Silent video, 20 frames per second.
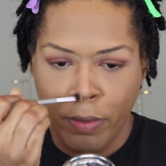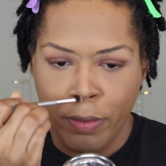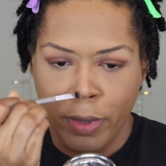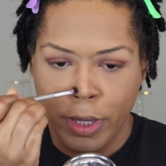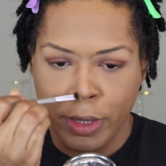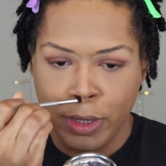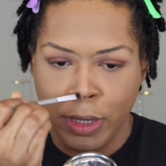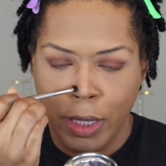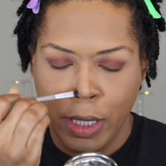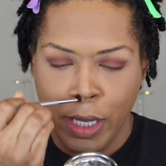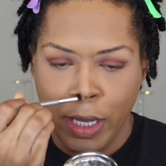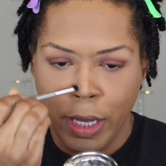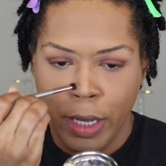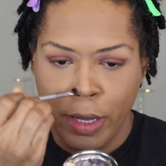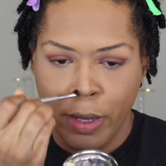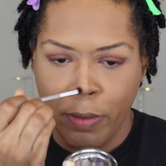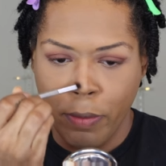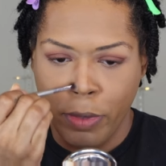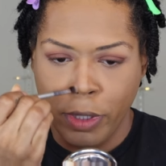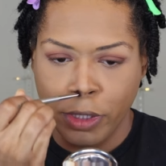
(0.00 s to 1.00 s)
Once
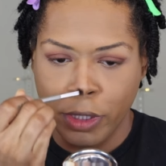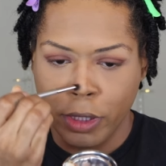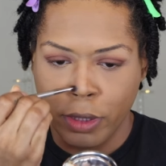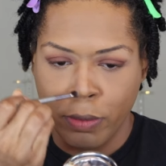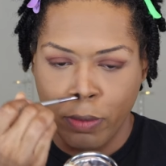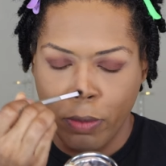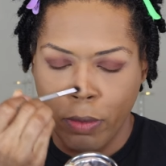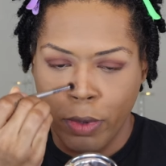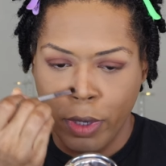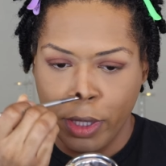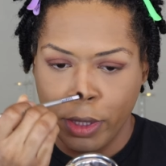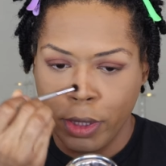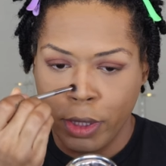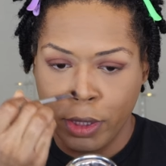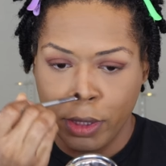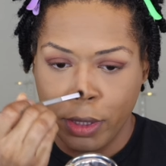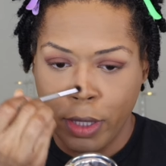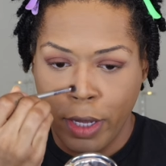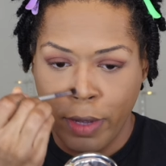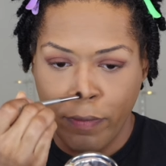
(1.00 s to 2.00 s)
again, we just want
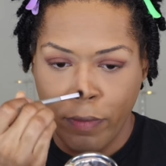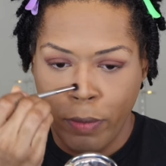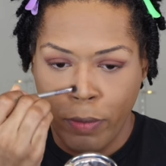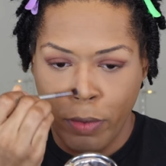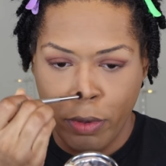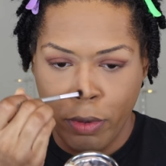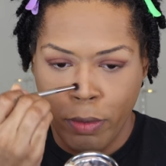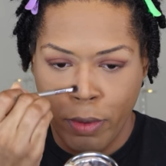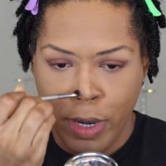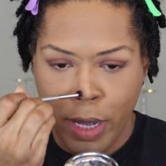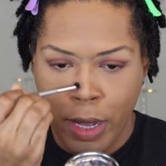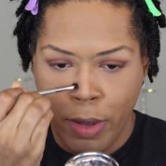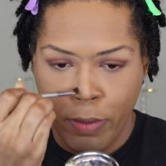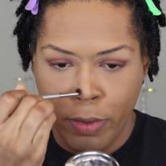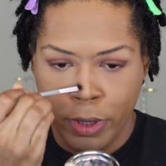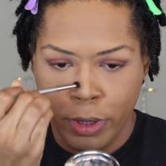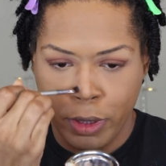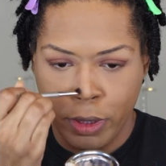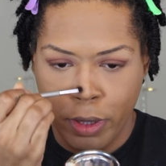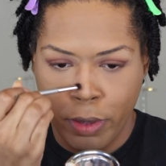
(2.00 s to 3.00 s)
to soften. We do not
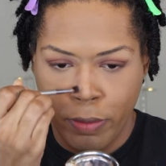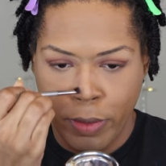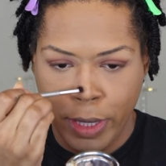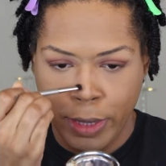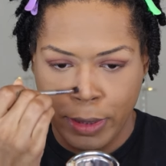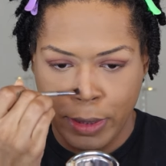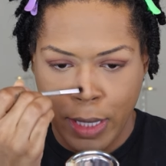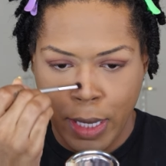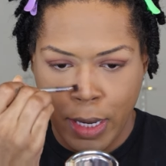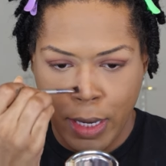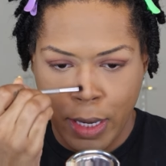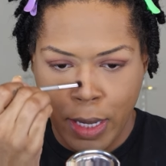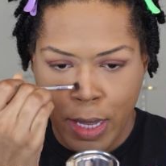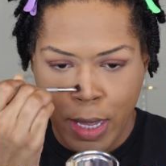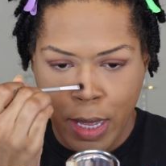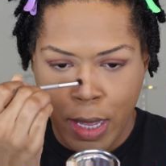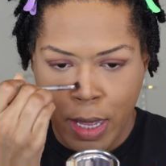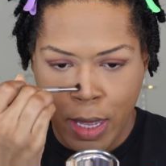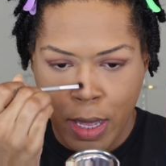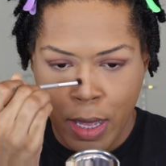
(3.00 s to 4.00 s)
want to erase that
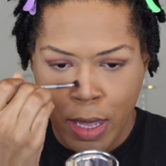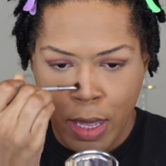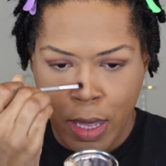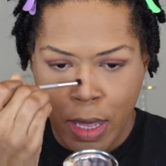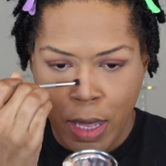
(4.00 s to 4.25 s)
line